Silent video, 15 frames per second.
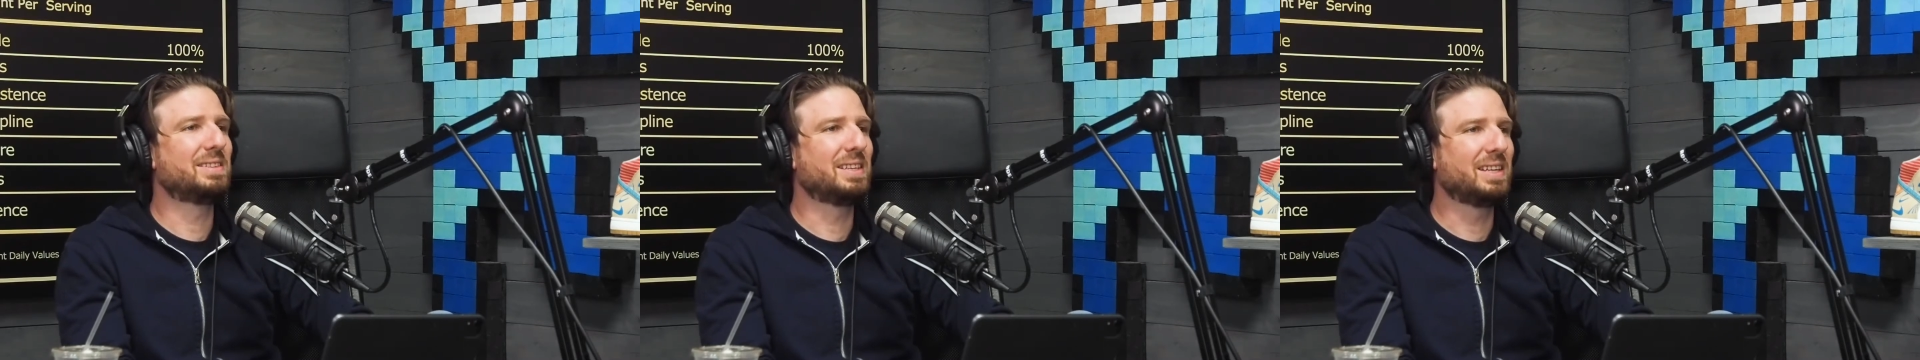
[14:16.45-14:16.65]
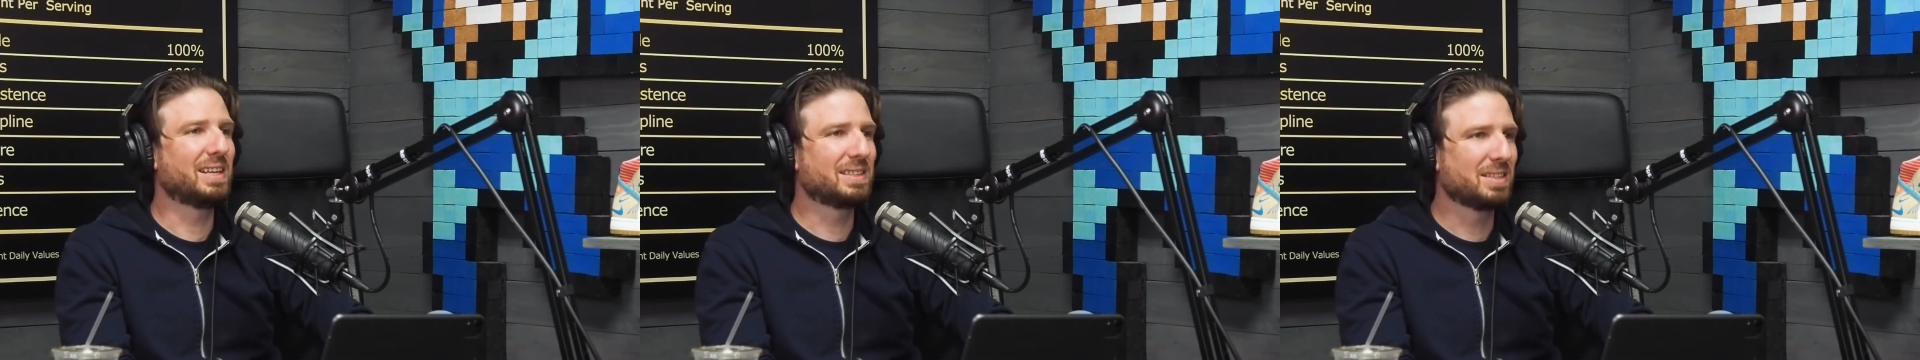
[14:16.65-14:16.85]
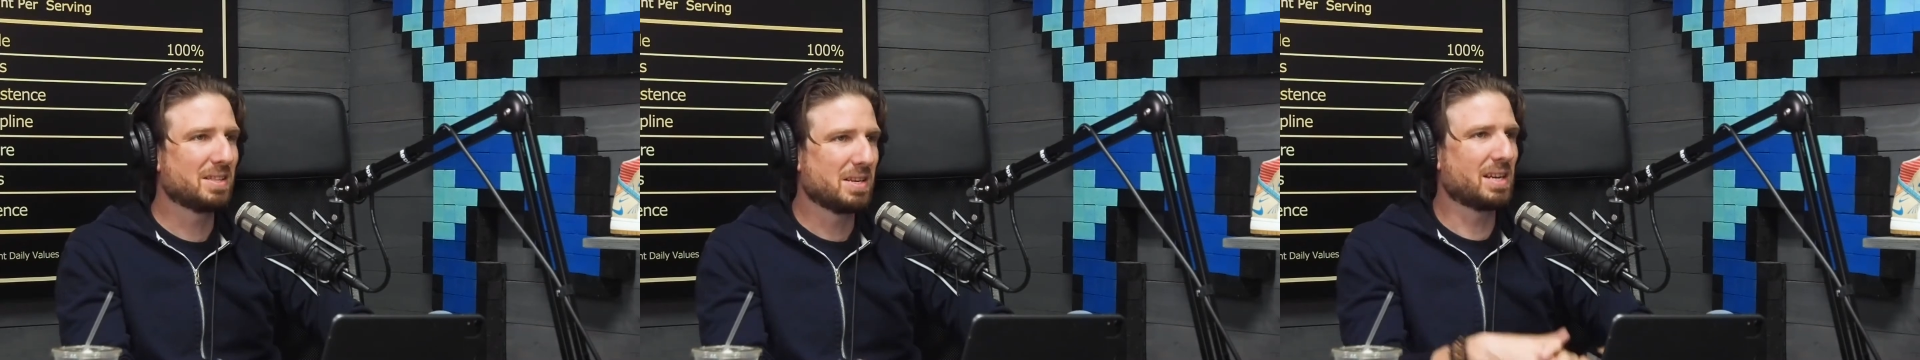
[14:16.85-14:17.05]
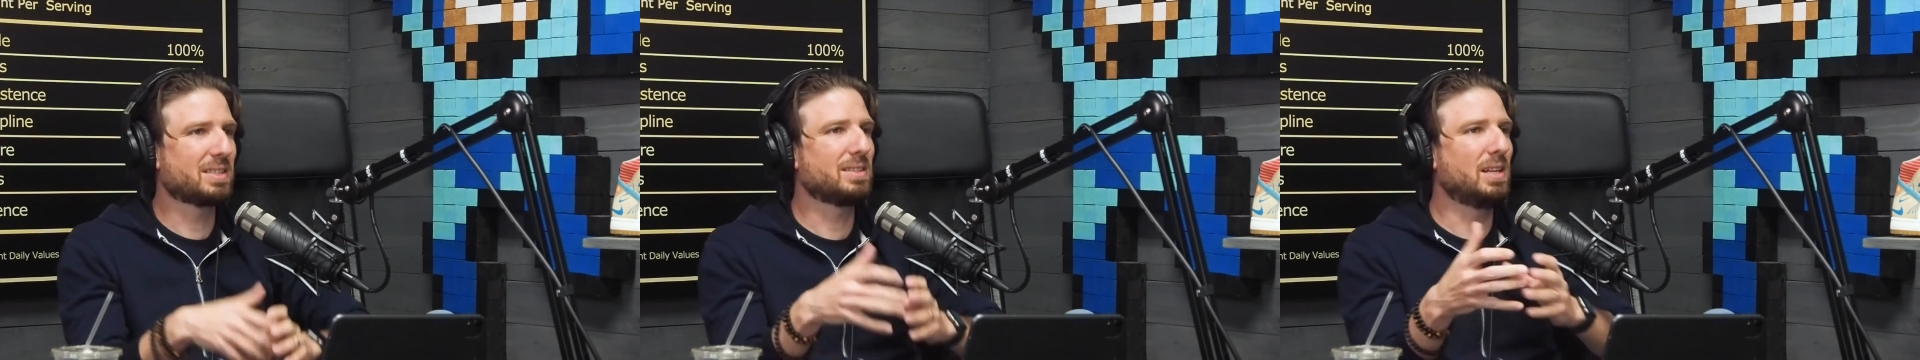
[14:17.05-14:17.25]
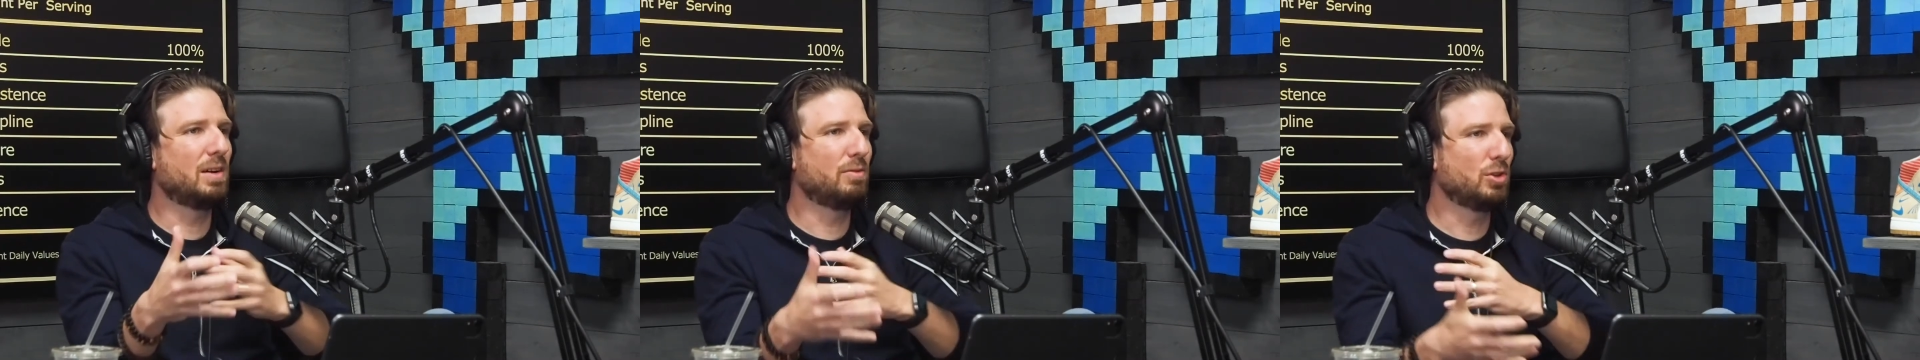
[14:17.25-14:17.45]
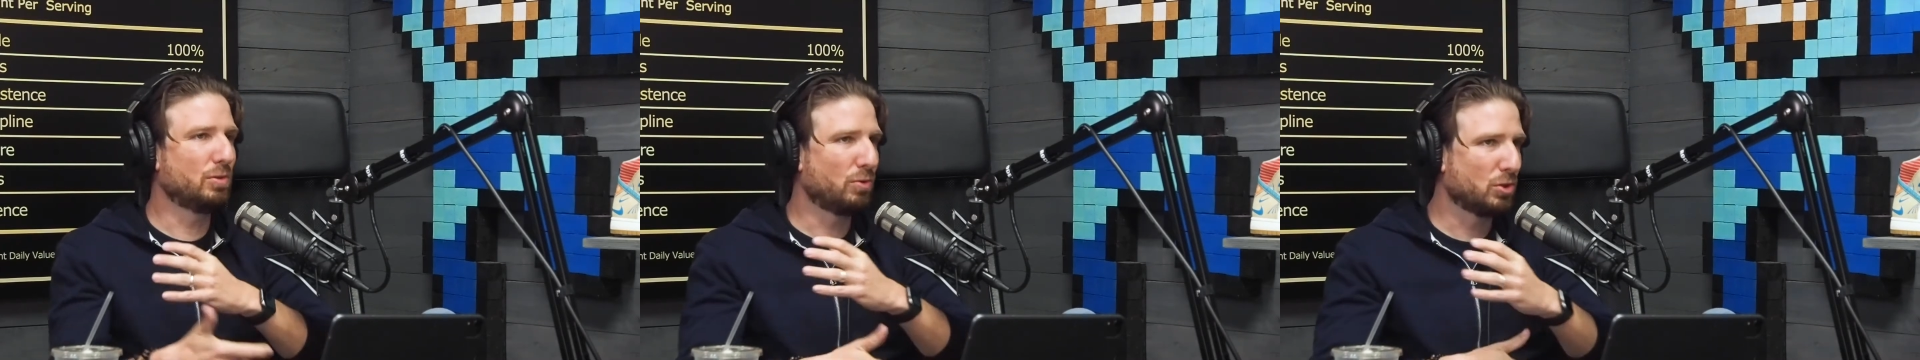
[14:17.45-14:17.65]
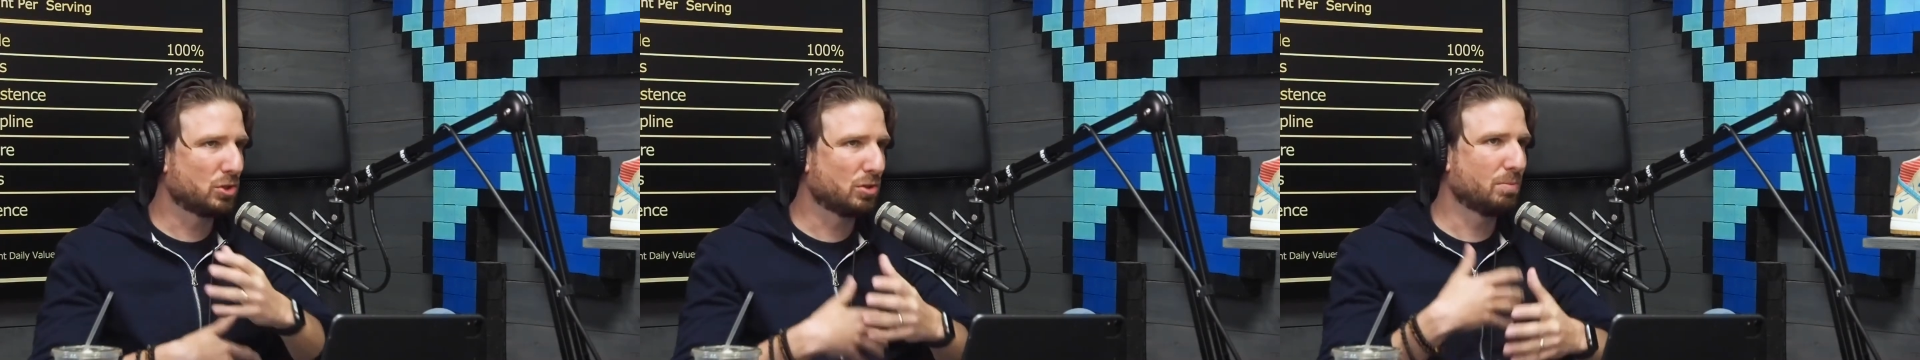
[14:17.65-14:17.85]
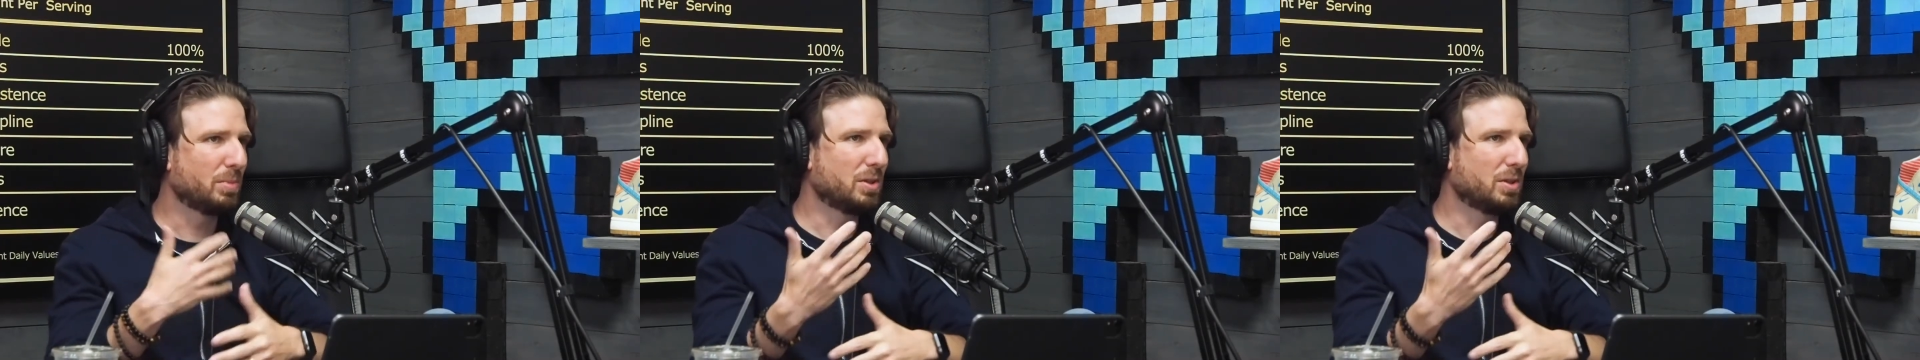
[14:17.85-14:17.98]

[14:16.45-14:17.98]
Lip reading: to get to the next level of what you're